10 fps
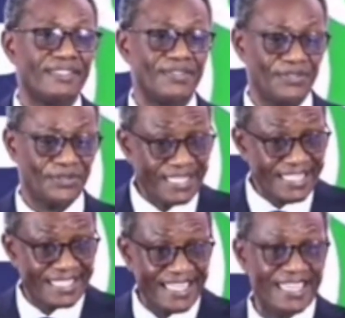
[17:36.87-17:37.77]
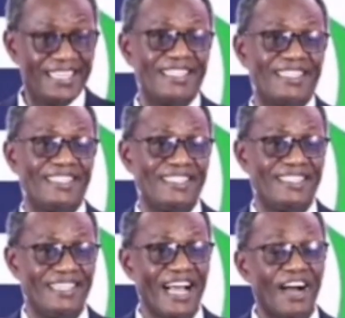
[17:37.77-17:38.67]
So this year,
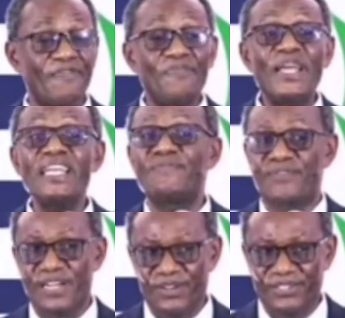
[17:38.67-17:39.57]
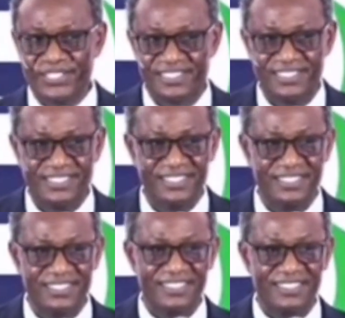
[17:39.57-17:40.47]
I've paid for a lot
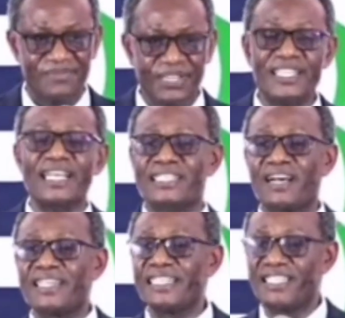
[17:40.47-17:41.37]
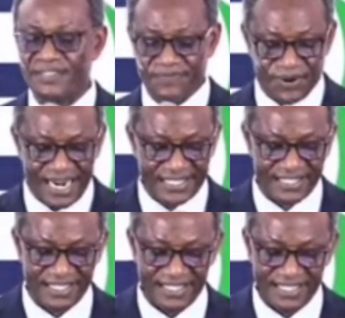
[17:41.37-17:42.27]
because that's how they did for
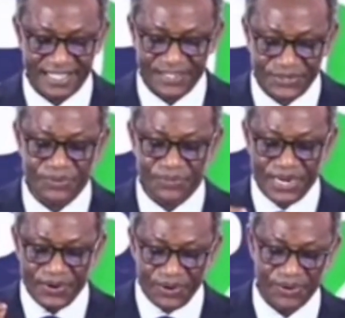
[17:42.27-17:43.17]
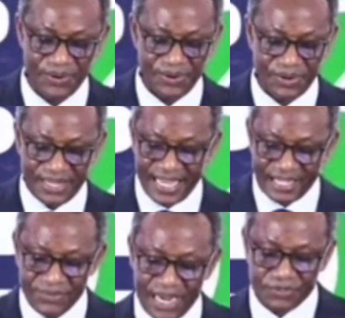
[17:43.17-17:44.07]
us. So we know
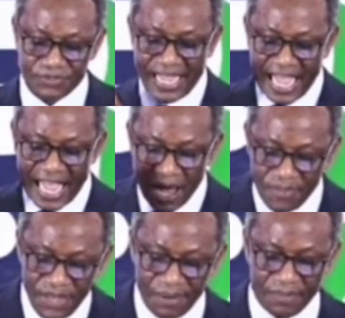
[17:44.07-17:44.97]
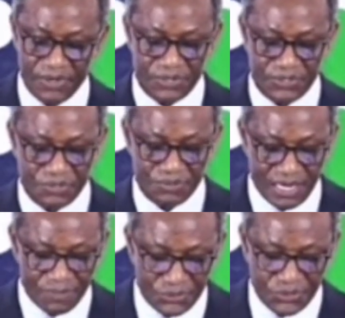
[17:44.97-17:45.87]
that we have to help them to
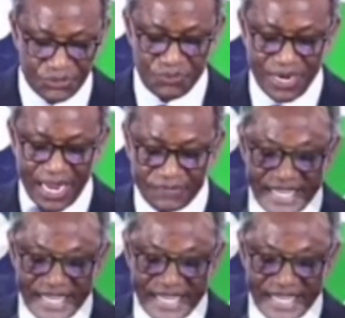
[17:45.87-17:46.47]
be able to, we have to